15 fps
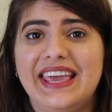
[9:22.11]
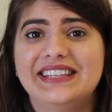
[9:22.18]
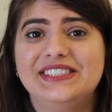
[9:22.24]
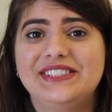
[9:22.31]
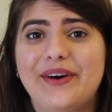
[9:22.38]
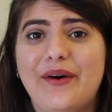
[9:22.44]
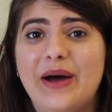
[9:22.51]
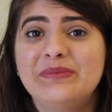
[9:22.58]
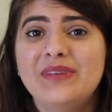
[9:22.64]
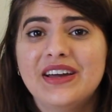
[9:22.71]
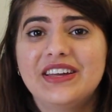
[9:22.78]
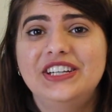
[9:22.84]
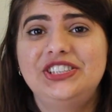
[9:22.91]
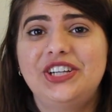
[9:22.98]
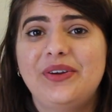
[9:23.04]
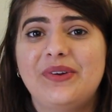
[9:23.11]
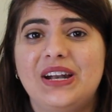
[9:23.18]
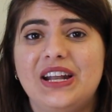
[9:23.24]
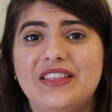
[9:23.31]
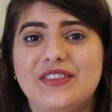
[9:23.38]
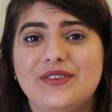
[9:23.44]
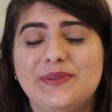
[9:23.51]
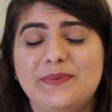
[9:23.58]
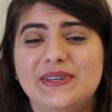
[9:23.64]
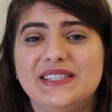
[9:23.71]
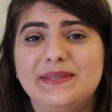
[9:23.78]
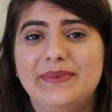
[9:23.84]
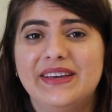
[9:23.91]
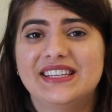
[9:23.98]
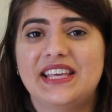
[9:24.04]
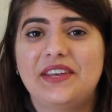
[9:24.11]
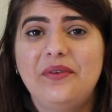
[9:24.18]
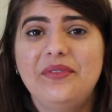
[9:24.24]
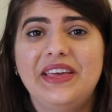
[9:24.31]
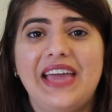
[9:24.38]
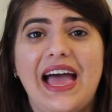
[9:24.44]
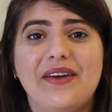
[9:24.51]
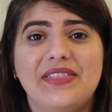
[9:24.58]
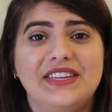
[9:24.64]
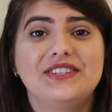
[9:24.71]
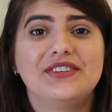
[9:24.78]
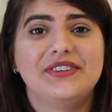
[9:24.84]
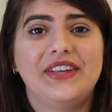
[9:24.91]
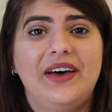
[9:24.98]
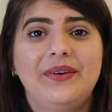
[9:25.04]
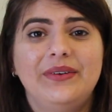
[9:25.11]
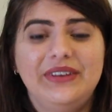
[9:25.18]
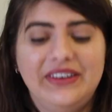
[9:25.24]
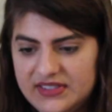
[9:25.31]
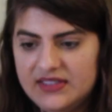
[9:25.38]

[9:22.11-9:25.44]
And so I'm not going to show you any of those prints because I don't like how they turned out.